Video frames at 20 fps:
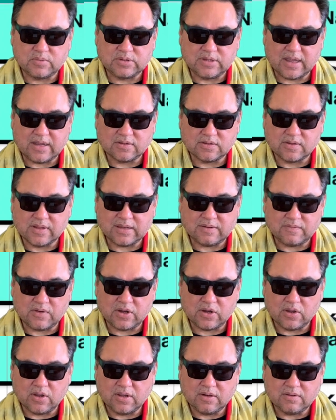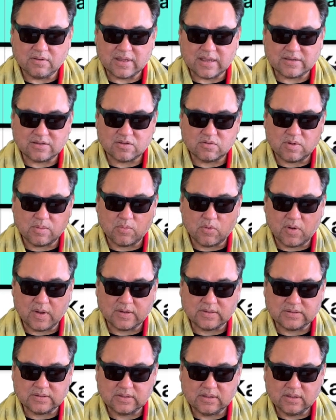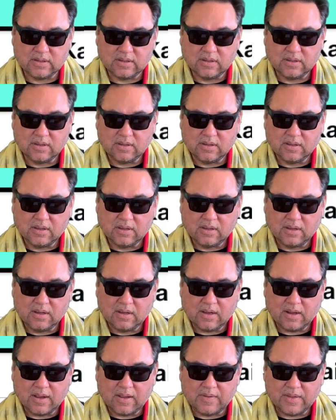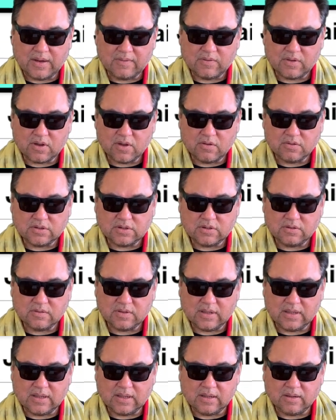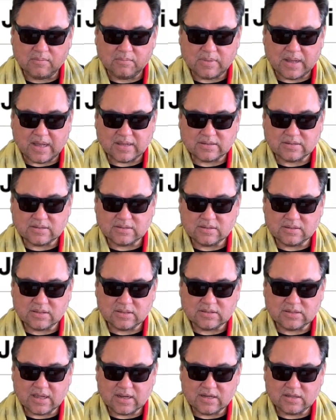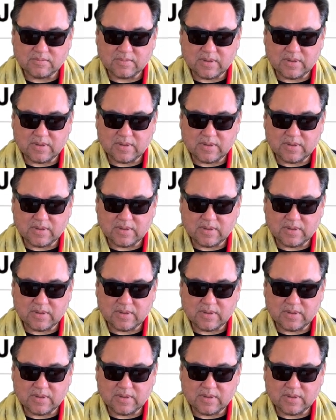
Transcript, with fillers: percent, so that's very good. That's three points. And then if you go to the BaZi, the Chinese